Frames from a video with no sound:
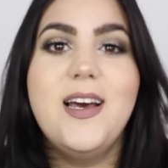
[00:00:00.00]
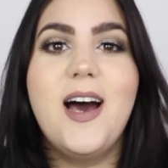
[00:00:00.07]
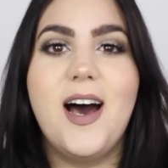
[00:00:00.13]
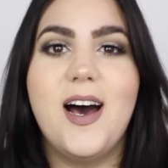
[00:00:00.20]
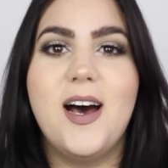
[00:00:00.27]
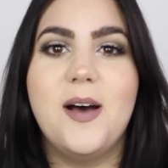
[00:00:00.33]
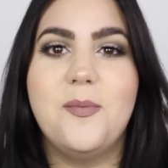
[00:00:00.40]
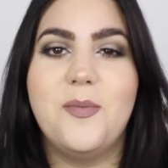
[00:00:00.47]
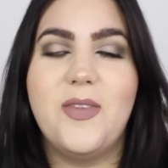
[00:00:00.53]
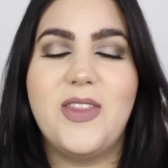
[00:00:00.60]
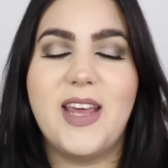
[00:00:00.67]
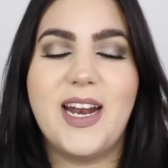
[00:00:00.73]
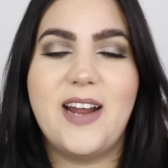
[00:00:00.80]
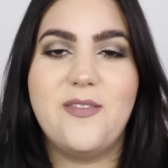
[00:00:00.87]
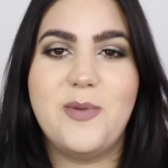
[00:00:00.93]

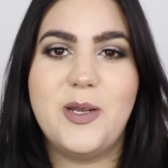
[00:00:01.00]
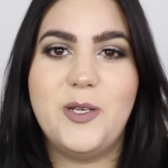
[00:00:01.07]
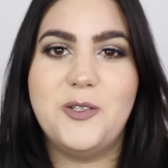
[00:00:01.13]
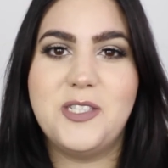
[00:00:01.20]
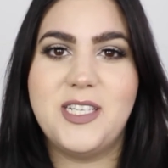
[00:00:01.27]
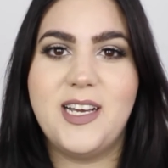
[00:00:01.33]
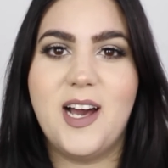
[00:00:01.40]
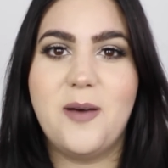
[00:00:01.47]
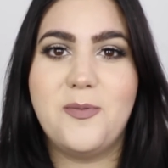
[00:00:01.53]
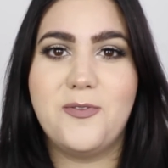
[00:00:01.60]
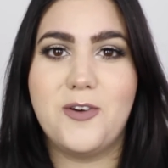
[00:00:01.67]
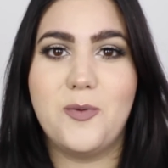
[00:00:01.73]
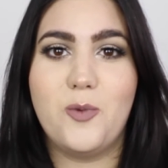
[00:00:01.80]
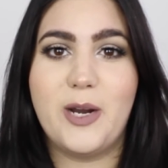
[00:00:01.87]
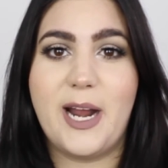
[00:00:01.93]
that I've been using up
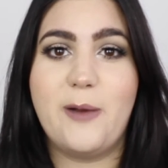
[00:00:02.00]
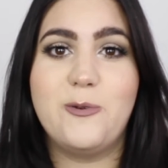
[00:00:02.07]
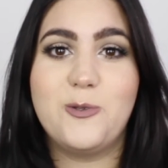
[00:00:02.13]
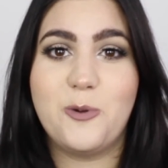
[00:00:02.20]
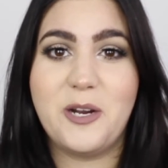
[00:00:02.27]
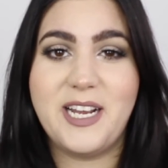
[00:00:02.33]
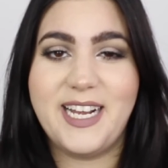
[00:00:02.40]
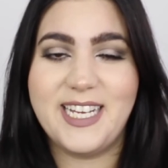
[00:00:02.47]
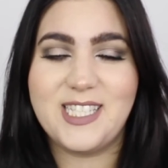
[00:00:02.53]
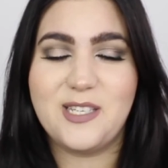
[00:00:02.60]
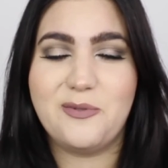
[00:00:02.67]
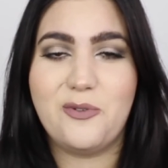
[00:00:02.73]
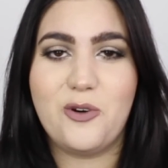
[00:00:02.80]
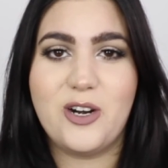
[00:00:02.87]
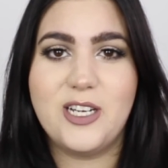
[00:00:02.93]
from when I was working at
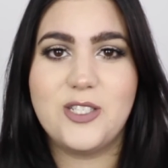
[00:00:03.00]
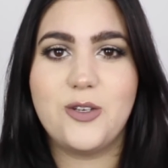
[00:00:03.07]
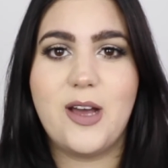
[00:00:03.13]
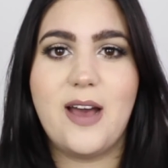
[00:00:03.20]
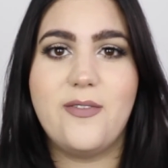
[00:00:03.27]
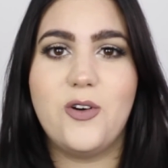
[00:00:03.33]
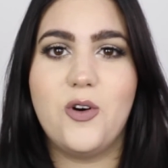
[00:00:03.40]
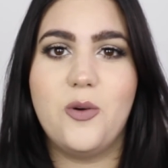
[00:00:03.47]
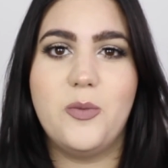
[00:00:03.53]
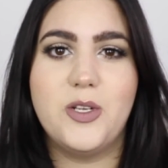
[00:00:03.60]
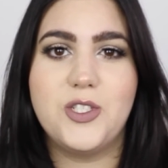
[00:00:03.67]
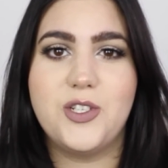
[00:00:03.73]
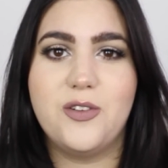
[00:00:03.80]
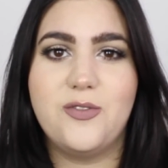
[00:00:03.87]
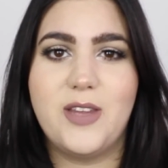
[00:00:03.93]
Sephora. So I have a whole
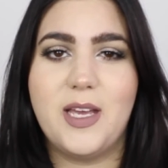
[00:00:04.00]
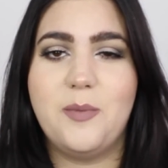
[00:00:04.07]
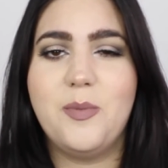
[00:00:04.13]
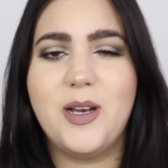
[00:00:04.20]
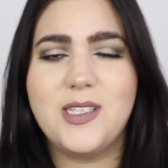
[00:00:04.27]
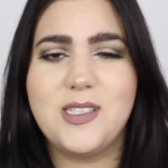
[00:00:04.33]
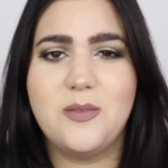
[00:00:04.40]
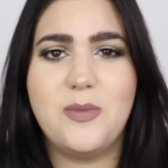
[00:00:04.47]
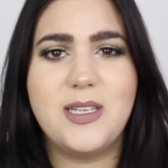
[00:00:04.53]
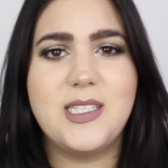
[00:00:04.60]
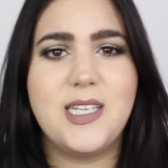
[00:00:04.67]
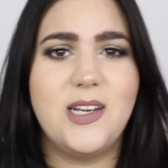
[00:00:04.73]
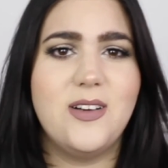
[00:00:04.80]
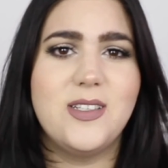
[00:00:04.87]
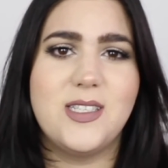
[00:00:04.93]
bunch of like Buxom
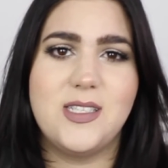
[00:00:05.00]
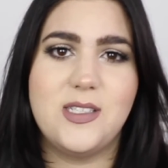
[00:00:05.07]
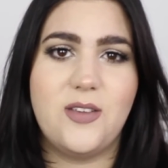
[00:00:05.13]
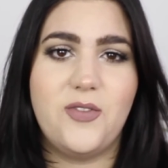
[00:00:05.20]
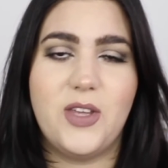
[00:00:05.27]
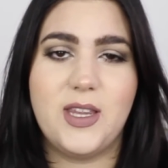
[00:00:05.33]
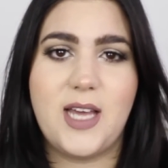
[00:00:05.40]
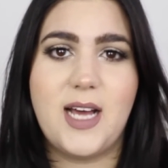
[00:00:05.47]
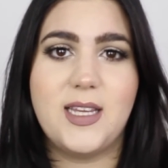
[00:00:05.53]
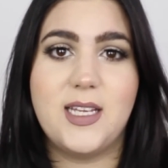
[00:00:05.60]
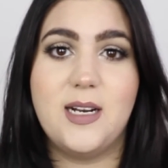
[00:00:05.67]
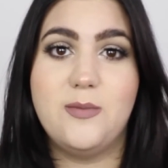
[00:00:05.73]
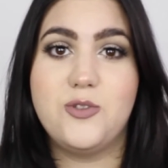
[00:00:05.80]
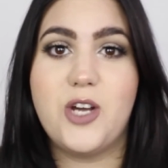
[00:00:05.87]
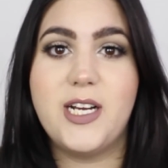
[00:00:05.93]
mascaras and stuff like that
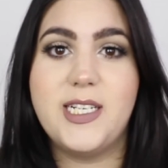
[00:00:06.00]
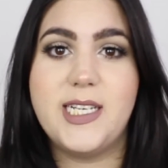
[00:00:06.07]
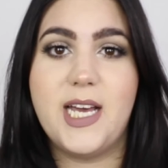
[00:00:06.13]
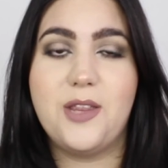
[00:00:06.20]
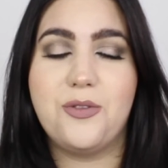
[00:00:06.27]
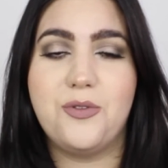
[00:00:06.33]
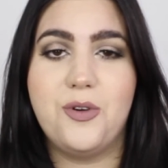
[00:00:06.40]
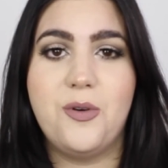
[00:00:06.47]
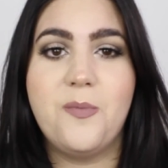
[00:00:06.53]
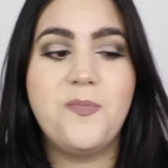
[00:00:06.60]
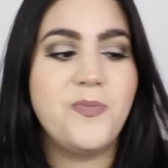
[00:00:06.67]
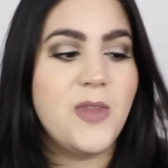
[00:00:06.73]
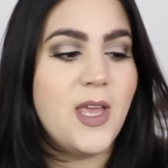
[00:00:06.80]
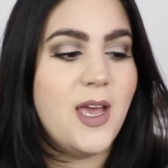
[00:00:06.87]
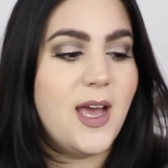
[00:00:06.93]
that I'm trying to get
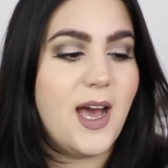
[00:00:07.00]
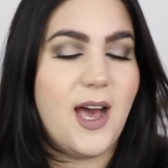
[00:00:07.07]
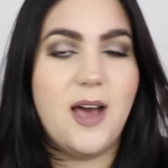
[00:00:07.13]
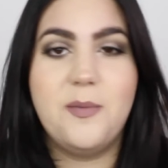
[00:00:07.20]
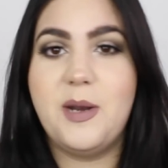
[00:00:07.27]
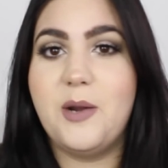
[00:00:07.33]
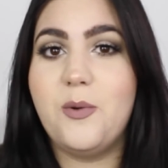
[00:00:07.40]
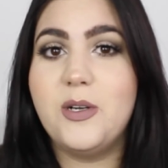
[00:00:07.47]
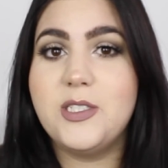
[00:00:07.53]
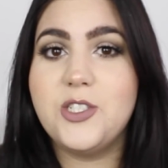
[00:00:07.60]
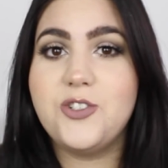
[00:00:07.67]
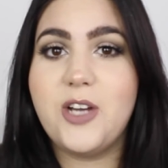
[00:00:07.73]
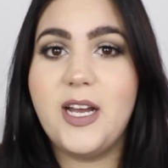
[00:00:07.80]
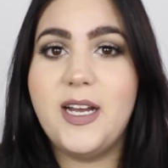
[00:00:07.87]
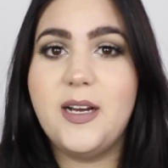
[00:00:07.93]
through. And I wanted
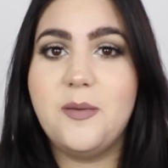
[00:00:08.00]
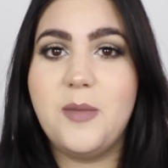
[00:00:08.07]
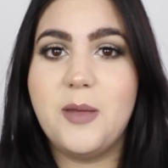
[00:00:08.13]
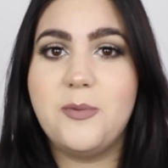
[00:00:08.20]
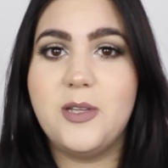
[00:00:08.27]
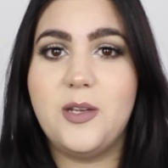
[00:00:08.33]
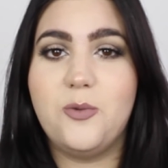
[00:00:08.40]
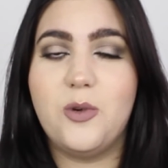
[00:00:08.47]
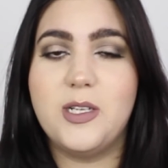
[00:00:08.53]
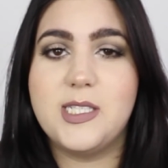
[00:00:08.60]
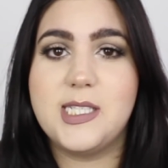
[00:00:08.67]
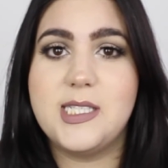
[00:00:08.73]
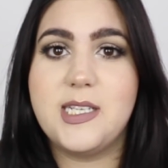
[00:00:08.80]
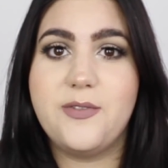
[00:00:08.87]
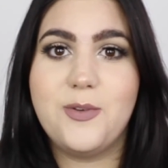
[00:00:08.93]
to try a Maybelline one
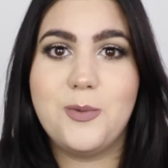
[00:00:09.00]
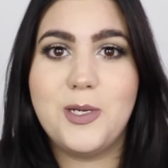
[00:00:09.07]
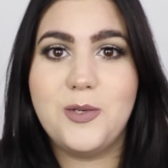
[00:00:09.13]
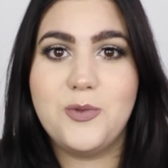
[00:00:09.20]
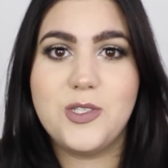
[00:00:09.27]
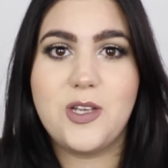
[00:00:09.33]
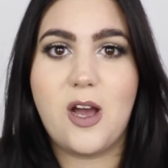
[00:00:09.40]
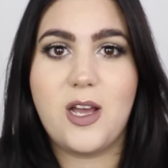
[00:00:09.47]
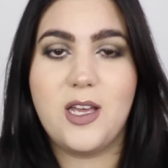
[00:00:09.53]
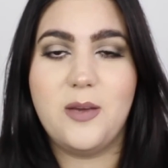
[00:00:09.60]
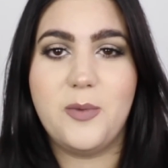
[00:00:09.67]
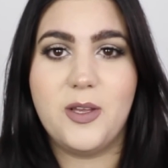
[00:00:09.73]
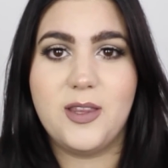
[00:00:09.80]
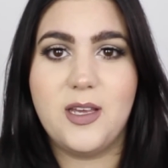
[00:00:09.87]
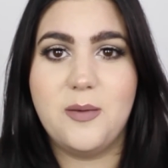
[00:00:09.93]
since everybody was talking
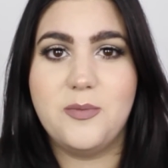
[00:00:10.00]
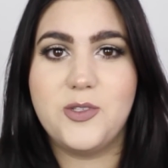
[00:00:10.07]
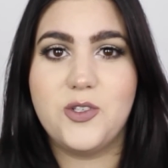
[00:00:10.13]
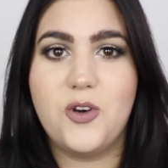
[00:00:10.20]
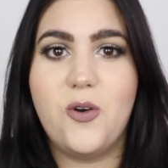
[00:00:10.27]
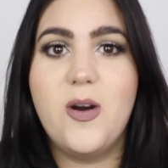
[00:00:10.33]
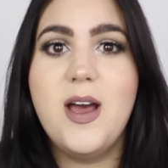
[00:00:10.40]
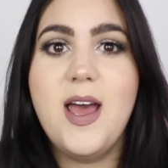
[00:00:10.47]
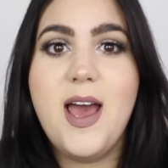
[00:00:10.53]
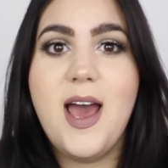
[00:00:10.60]
about them. So